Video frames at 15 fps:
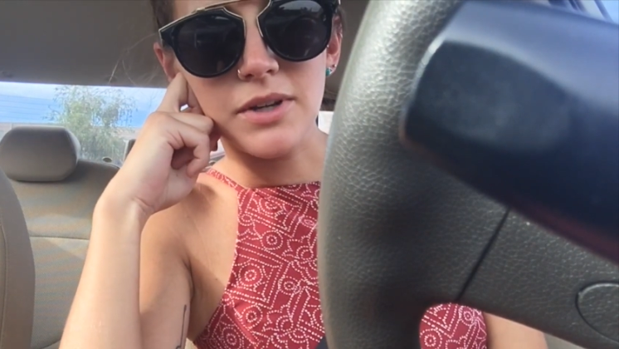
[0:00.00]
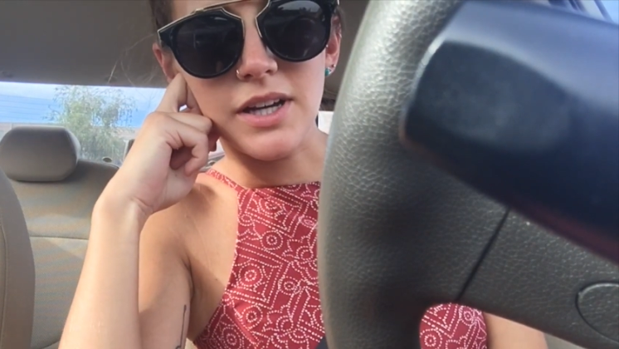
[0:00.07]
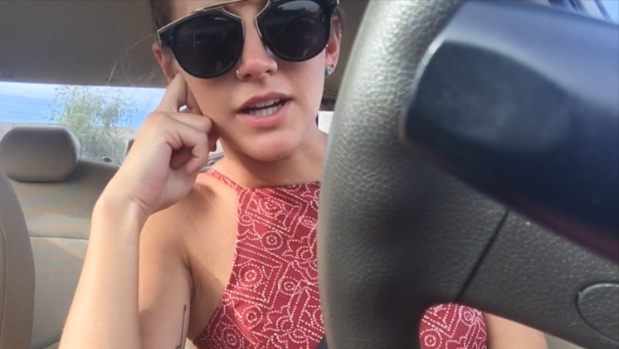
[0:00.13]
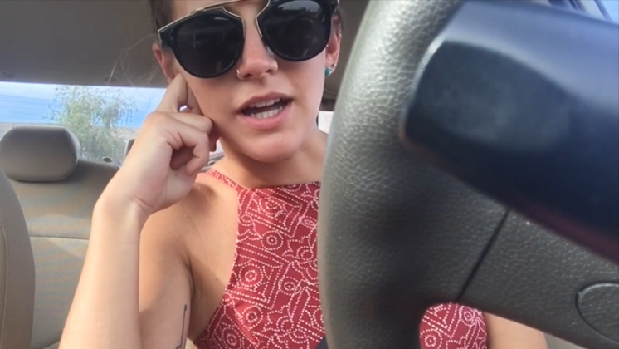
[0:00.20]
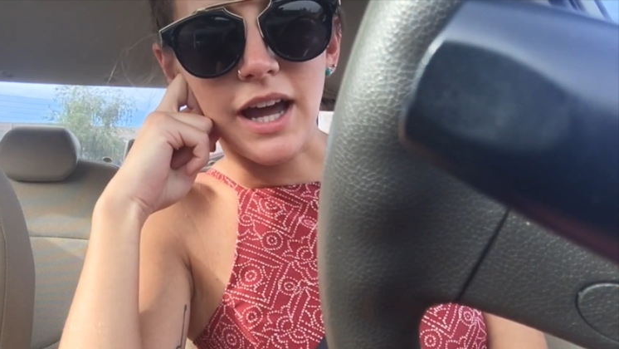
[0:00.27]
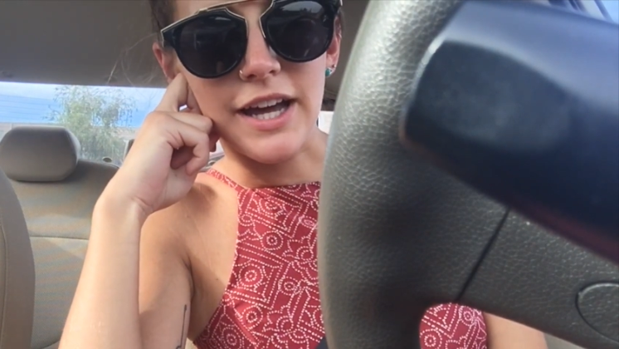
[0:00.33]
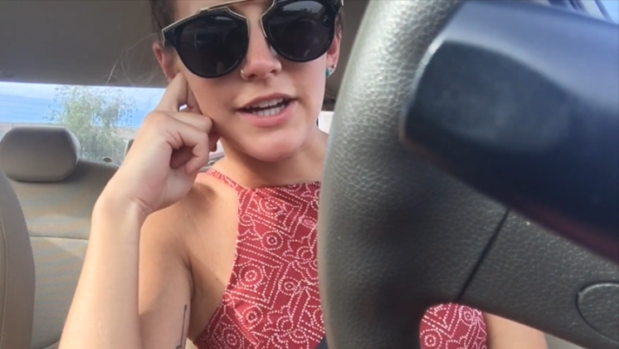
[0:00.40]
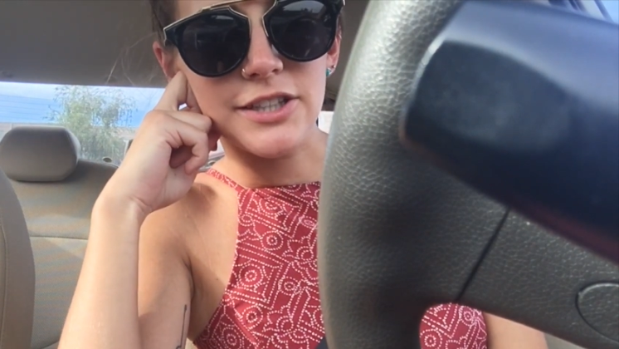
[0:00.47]

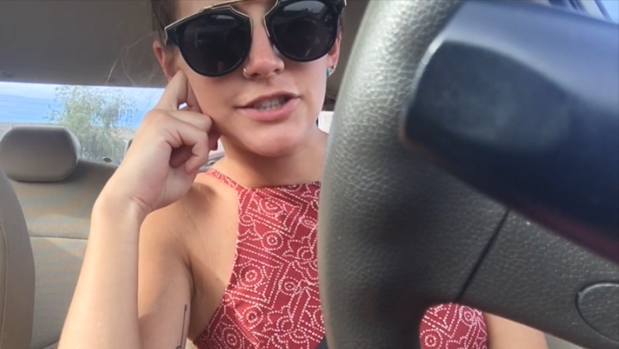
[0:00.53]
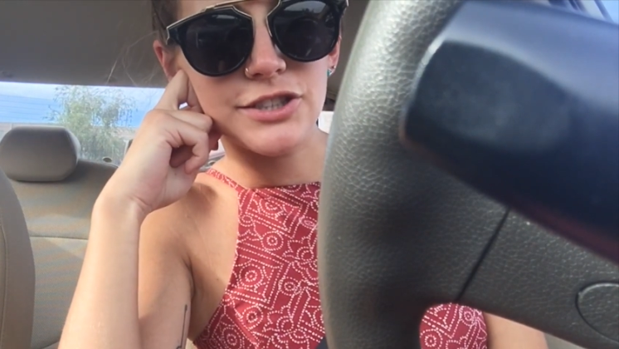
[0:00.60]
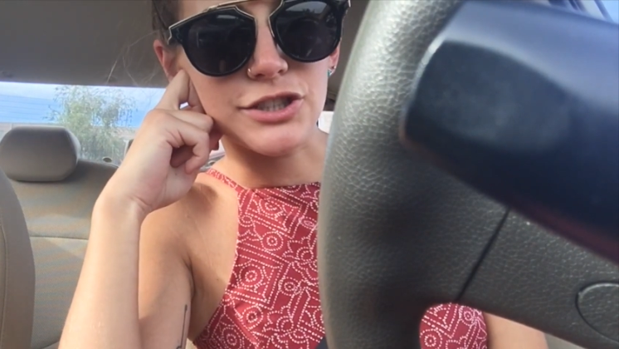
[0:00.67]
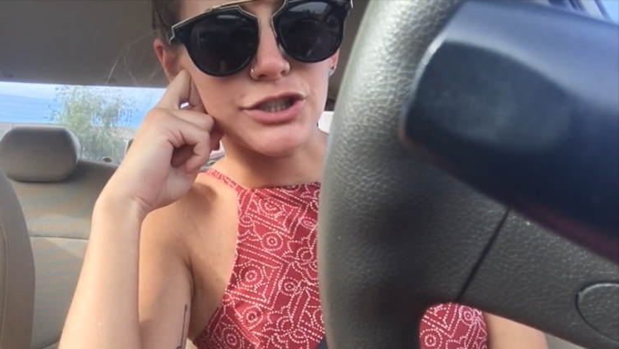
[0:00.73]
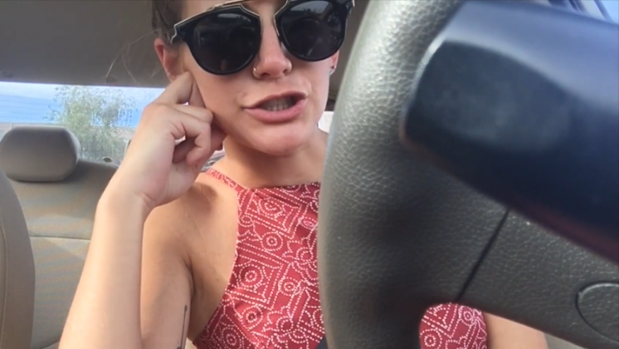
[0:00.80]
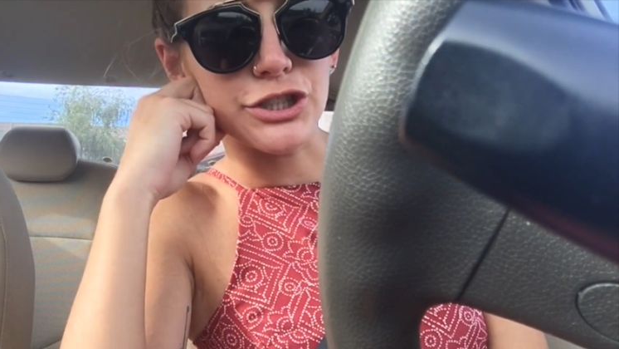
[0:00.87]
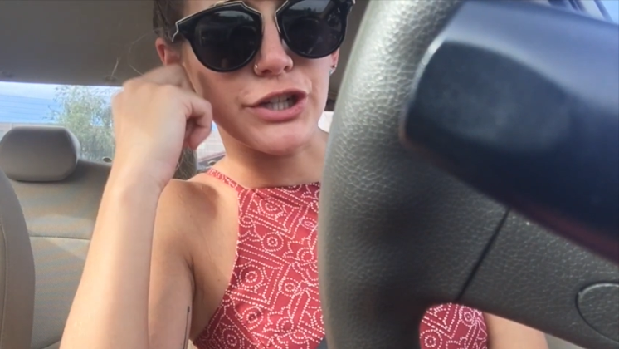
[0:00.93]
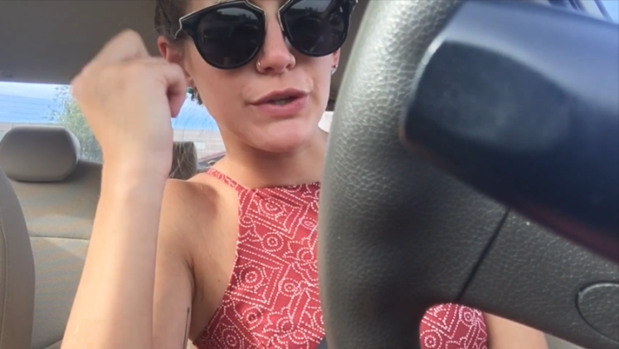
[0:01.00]
but I just
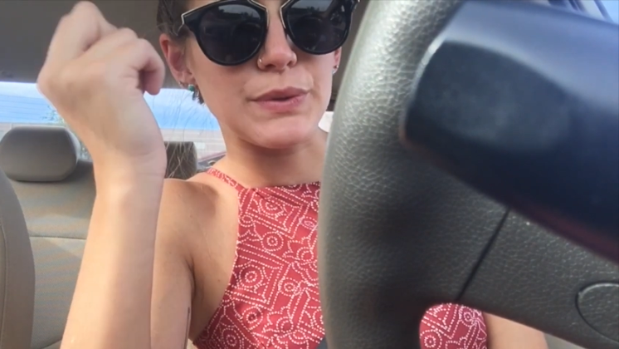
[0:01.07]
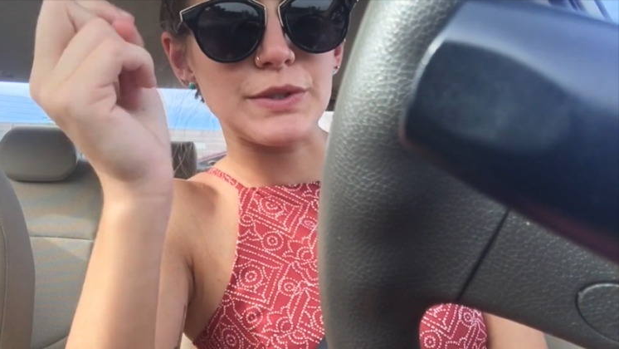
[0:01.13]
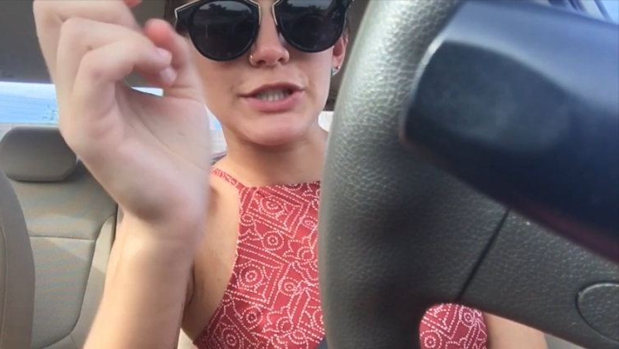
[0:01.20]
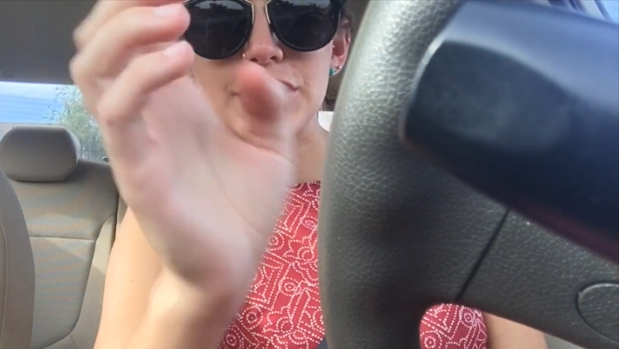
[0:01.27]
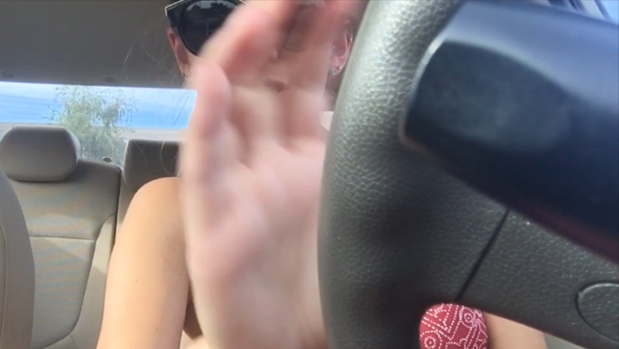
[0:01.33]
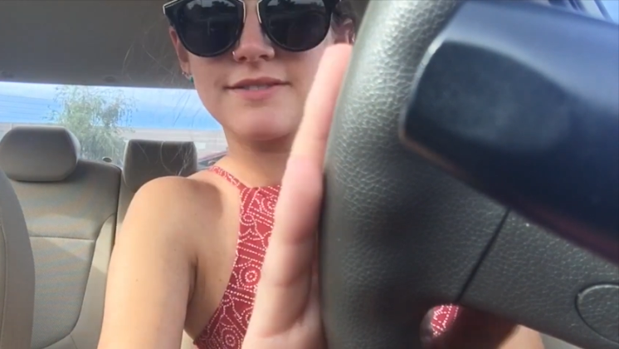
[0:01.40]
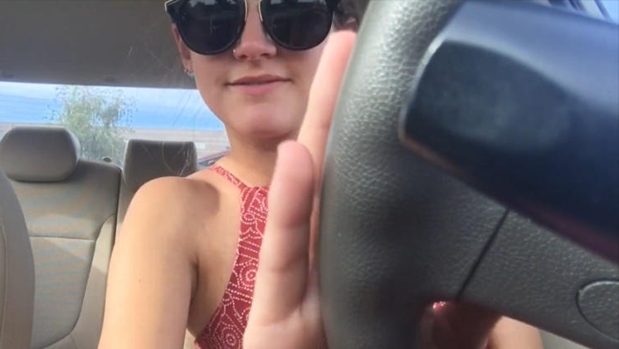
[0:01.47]
do not